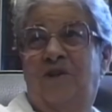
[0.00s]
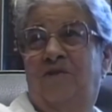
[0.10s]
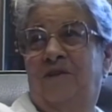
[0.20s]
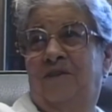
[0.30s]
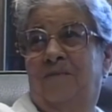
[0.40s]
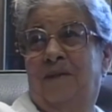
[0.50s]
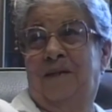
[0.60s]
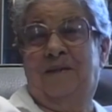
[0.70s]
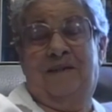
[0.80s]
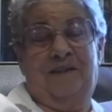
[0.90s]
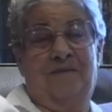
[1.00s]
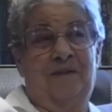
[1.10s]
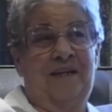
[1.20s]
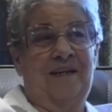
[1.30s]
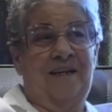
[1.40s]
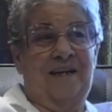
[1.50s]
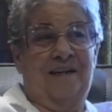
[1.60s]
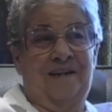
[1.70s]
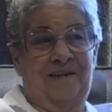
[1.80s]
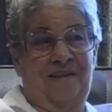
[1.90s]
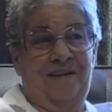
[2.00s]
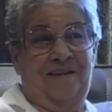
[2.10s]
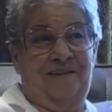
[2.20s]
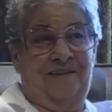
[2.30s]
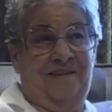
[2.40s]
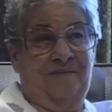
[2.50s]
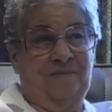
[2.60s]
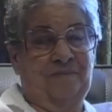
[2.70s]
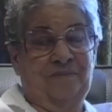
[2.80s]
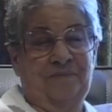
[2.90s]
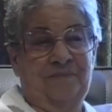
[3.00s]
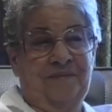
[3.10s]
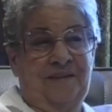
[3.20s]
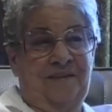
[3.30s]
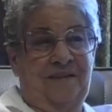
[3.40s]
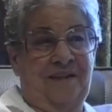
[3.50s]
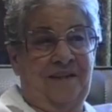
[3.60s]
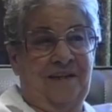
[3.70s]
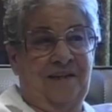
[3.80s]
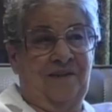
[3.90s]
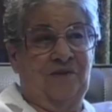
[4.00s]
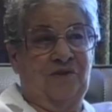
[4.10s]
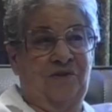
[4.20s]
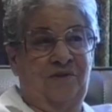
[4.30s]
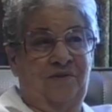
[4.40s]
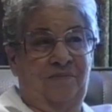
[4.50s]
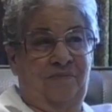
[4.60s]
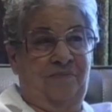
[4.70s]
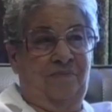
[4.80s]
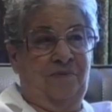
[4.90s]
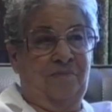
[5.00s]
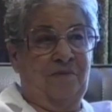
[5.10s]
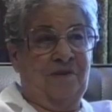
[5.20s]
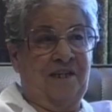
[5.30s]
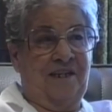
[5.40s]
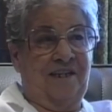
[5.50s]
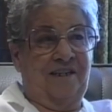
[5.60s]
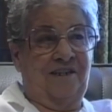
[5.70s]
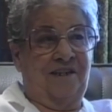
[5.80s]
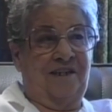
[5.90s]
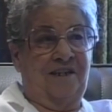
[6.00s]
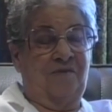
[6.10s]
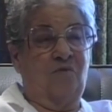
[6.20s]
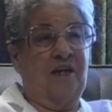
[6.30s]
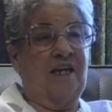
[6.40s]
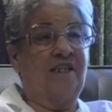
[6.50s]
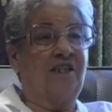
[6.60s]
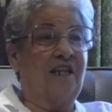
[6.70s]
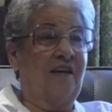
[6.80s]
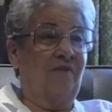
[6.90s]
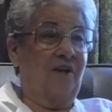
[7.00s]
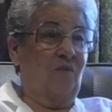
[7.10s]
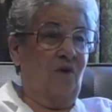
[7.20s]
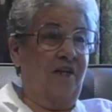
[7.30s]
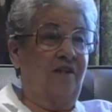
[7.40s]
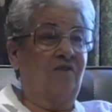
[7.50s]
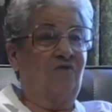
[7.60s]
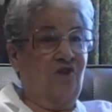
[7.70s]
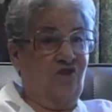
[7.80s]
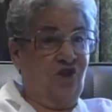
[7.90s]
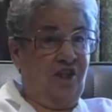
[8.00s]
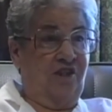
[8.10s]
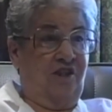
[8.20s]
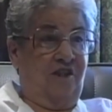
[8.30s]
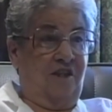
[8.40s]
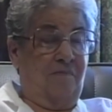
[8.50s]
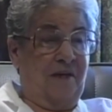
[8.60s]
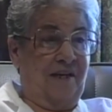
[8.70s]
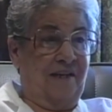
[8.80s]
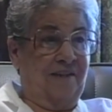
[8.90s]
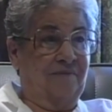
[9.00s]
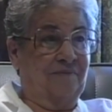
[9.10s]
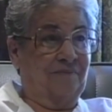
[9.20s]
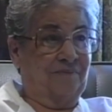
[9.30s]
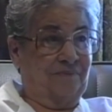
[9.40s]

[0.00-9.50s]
know, if somebody carries something, and I carried that uh, thing that I used to put my money in yeah. and send it up. And we had to stand there and wait for a change to come back. To come back.